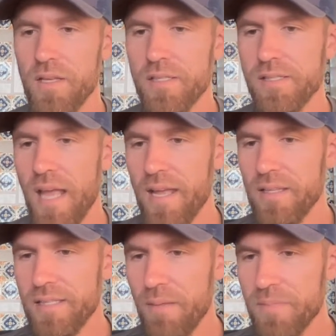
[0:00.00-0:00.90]

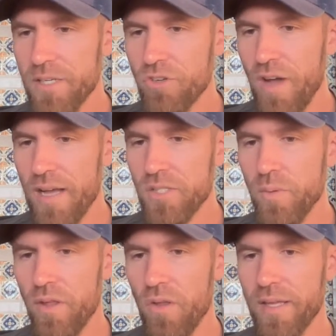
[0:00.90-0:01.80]
Satan tempted Christ
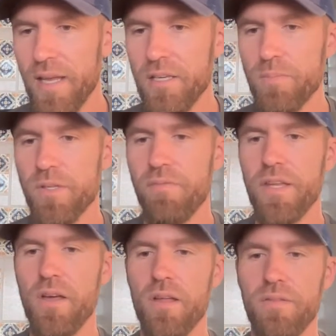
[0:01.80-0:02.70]
with all the kingdoms of
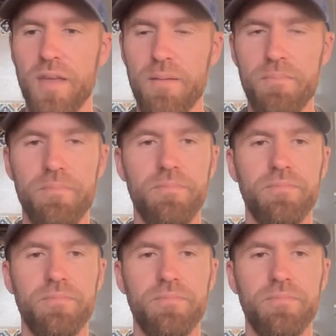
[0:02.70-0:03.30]
the earth. Yep.